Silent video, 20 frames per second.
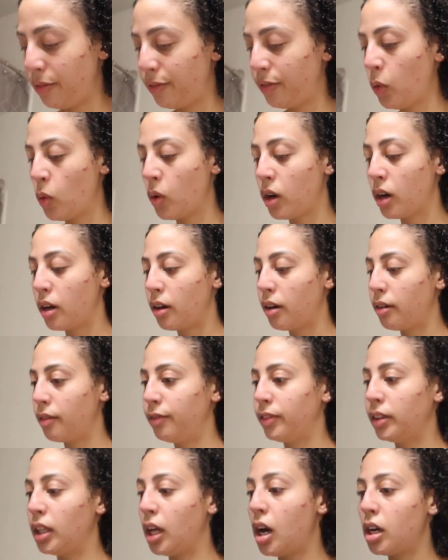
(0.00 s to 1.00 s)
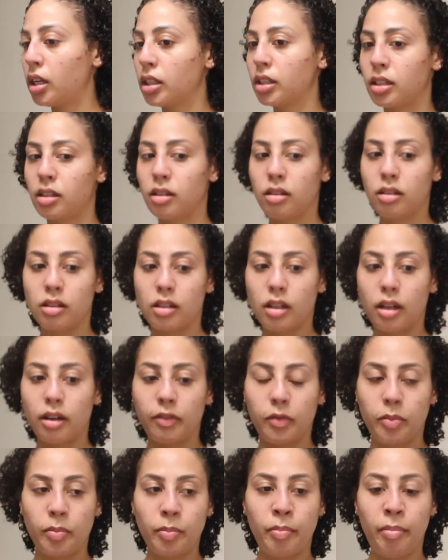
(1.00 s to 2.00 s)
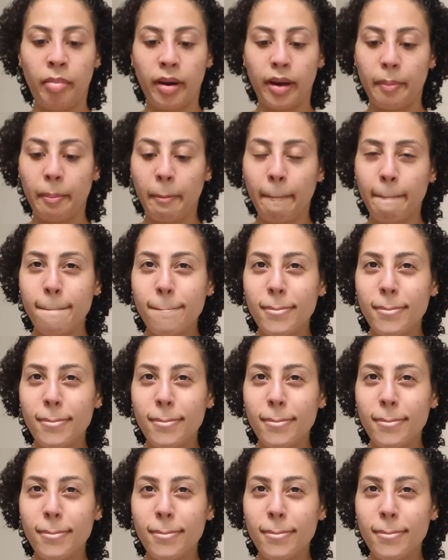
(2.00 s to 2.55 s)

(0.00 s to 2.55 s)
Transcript: for vlogs and stuff. But